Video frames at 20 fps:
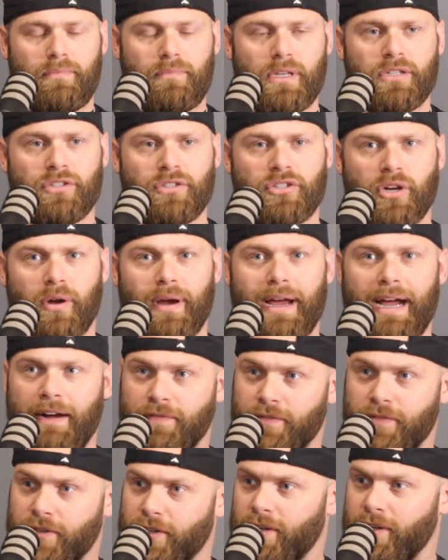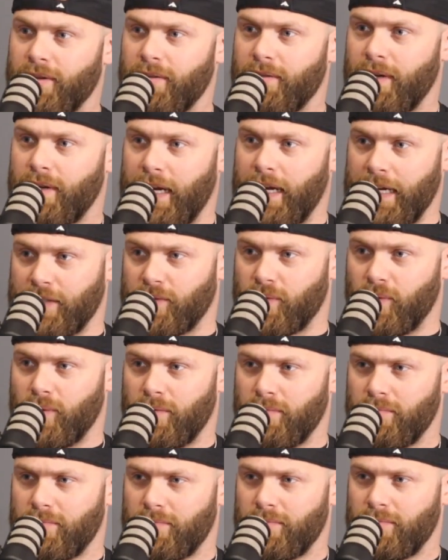So after high
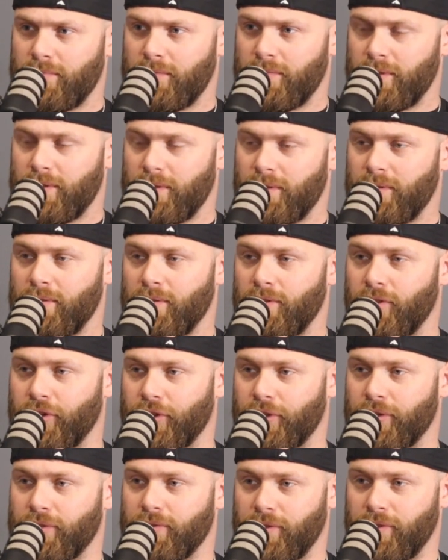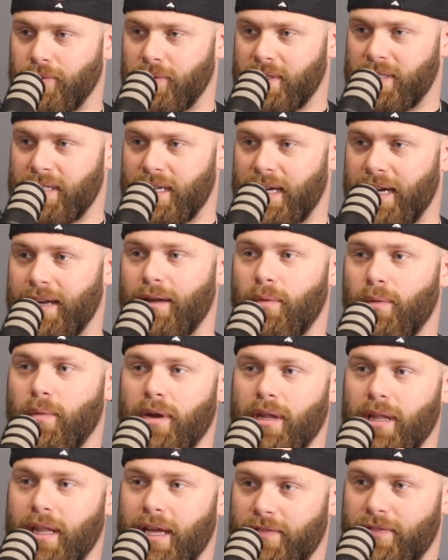school, you decide I
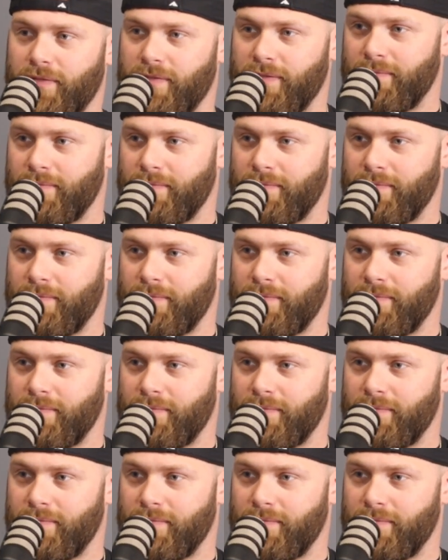want a life.